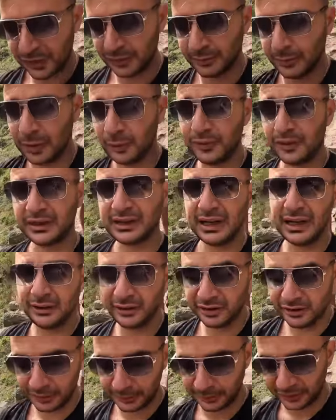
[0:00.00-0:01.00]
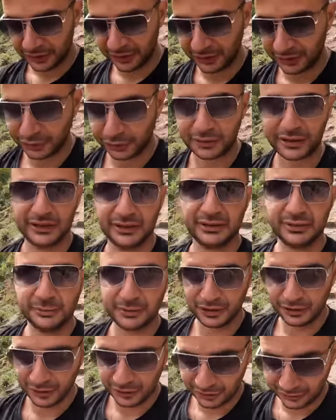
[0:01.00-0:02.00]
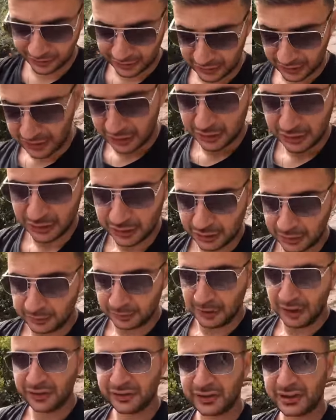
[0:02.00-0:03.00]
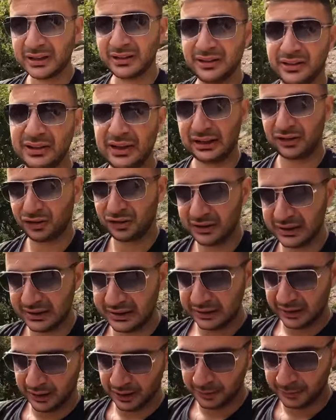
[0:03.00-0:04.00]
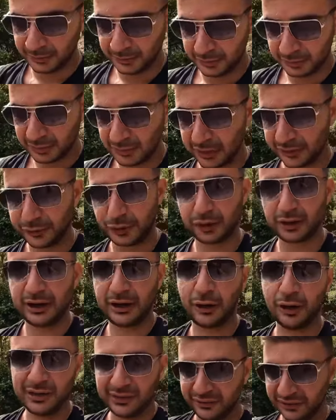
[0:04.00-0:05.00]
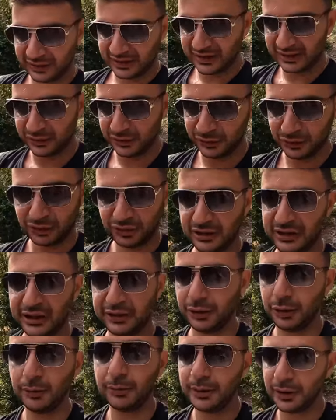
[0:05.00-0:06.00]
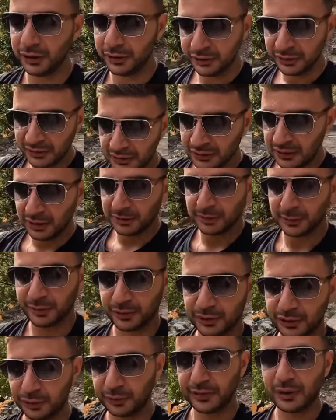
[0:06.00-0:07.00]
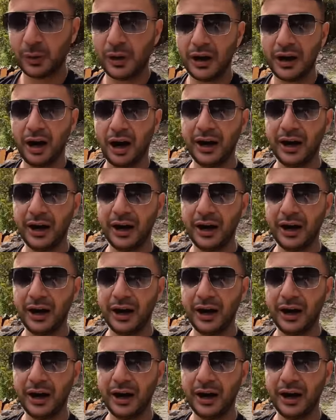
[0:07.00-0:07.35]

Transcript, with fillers: You might want to carry some sunscreen, because my skin is actually got like olive skin, and usually I don't burn, but because we're quite